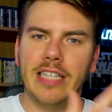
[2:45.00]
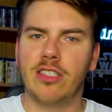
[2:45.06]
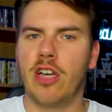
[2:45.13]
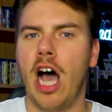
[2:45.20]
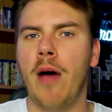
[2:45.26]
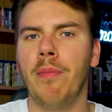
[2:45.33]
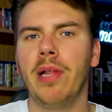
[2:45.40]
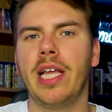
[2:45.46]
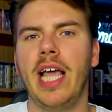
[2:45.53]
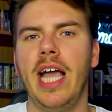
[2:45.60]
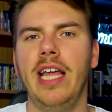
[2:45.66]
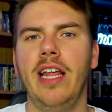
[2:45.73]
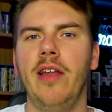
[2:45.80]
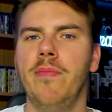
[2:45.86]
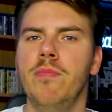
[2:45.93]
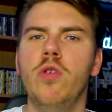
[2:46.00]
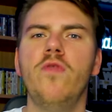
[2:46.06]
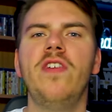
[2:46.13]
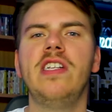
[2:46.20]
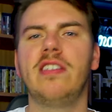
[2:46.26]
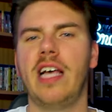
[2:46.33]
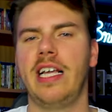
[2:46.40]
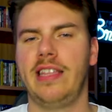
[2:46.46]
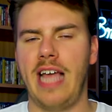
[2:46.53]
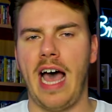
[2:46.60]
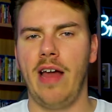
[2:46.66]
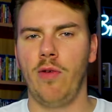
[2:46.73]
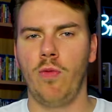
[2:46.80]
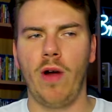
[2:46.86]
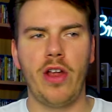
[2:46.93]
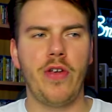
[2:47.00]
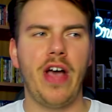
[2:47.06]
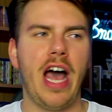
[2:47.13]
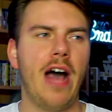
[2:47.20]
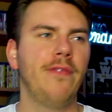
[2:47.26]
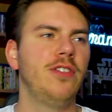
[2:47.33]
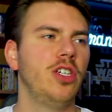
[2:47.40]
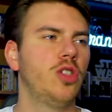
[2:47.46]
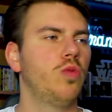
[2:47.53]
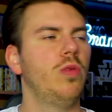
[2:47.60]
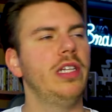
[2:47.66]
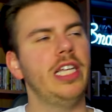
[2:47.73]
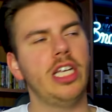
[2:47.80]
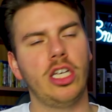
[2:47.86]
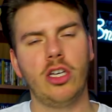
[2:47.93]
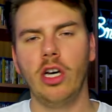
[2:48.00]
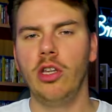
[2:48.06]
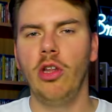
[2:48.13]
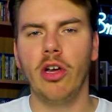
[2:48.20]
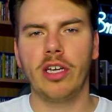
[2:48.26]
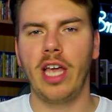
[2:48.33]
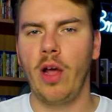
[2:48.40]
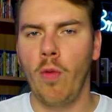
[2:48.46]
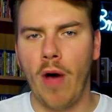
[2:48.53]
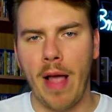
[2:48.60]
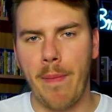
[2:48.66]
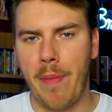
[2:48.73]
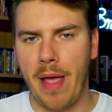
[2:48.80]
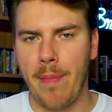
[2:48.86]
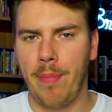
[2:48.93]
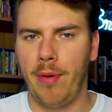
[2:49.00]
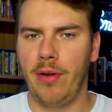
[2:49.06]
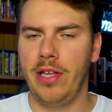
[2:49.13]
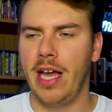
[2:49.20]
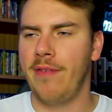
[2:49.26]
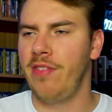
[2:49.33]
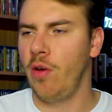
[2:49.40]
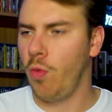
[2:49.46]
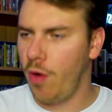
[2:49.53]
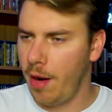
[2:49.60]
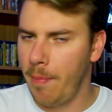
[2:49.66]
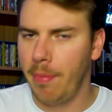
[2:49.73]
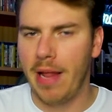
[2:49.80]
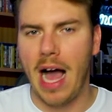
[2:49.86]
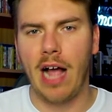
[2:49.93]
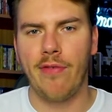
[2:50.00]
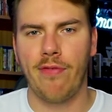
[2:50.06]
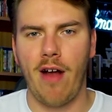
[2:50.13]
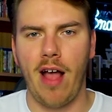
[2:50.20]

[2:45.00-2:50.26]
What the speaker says: It's Complicated, movies like that, where you have just really good-looking white people, you have the one black